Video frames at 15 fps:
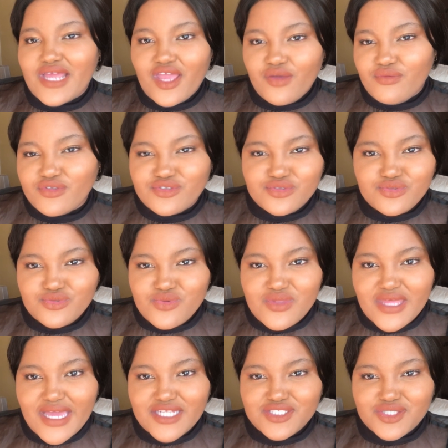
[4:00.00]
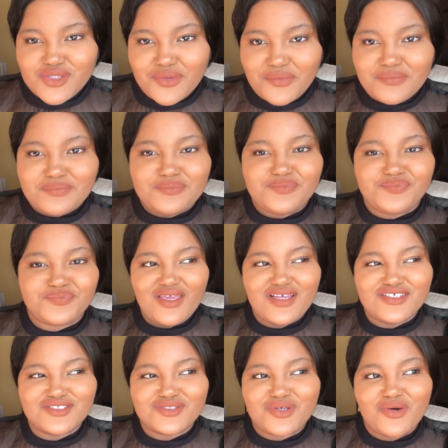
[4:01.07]
able to do that, you know.
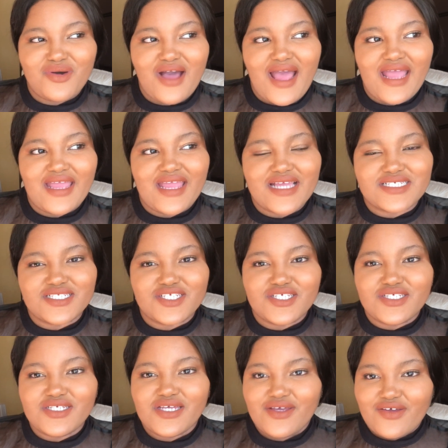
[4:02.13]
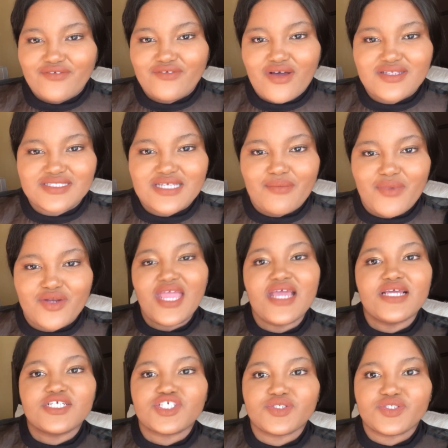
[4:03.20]
So I actually found someone.
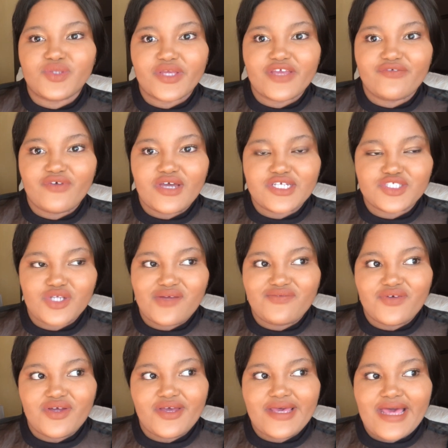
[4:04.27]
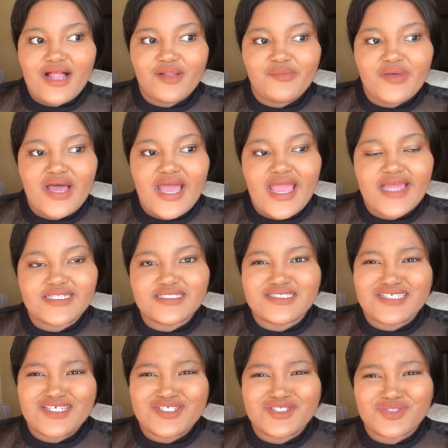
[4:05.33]
She was looking for a job for a helper, and she
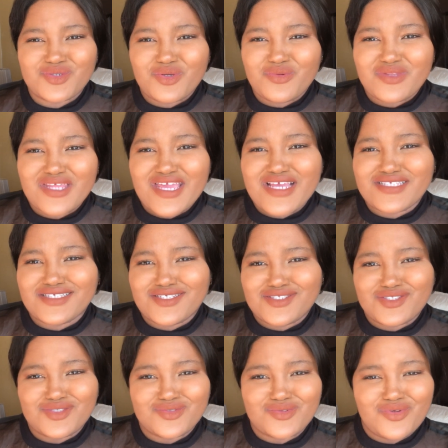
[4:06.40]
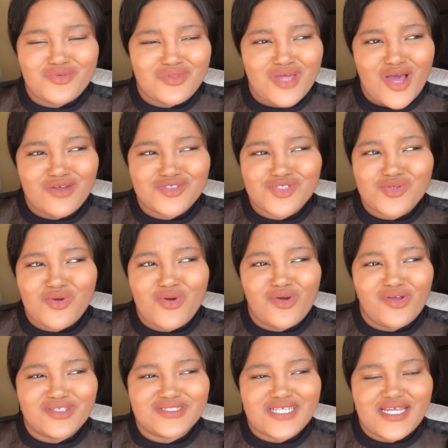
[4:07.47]
said she's good with kids and she's good with house
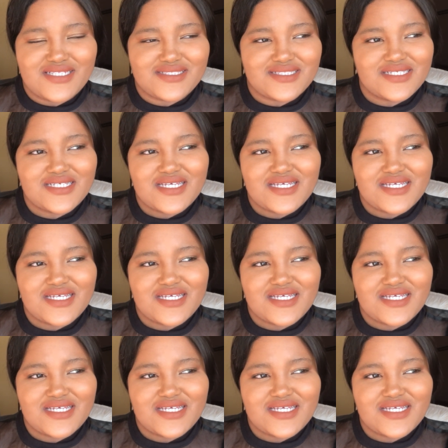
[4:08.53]
chores. And